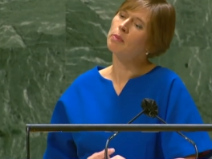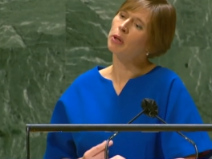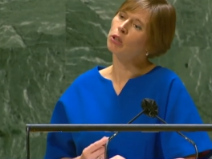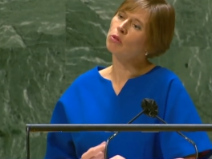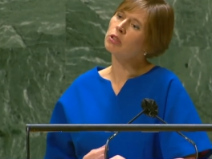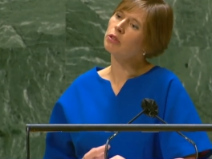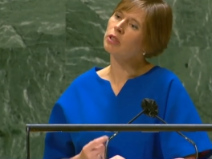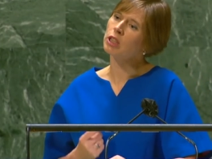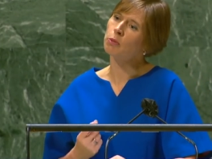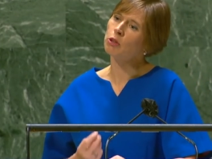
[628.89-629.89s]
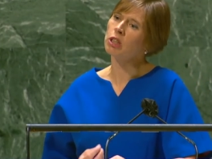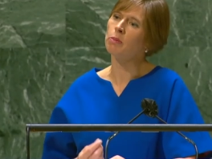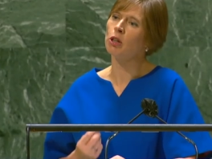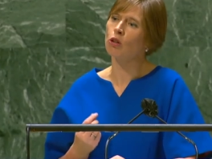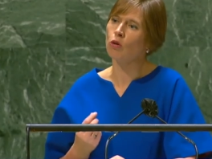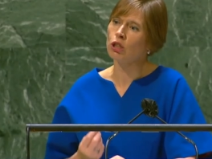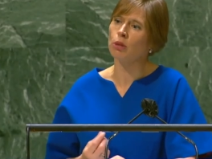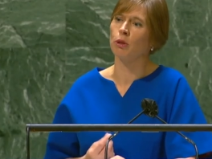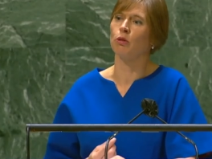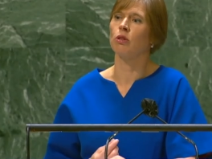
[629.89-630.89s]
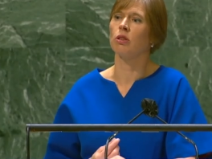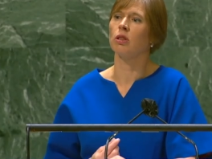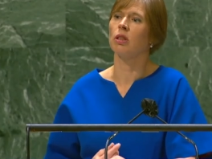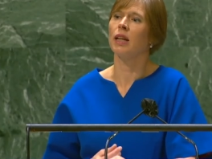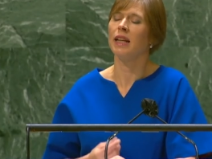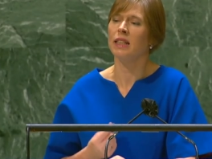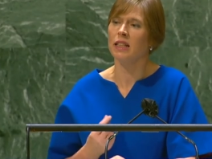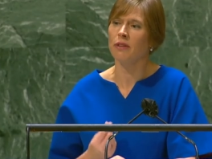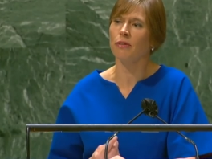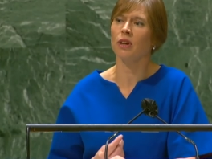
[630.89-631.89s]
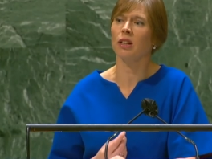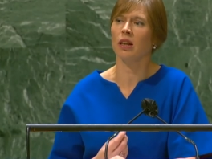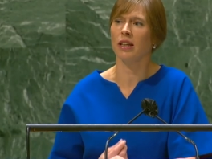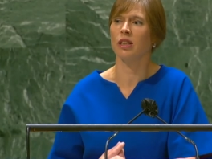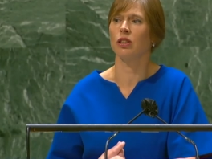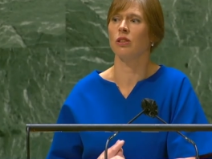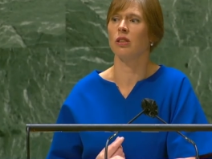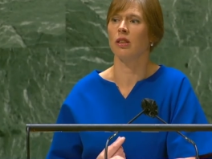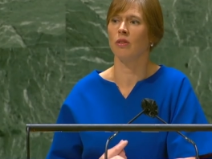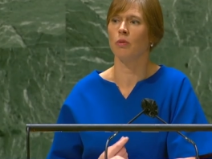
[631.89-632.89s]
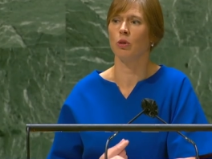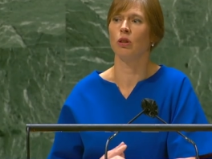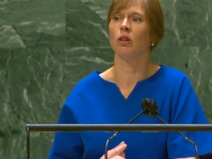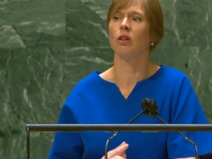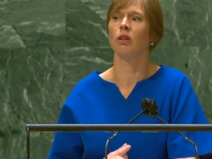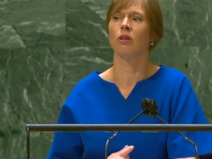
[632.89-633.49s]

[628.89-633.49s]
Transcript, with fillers: but also responsible contributors in different regions in the world,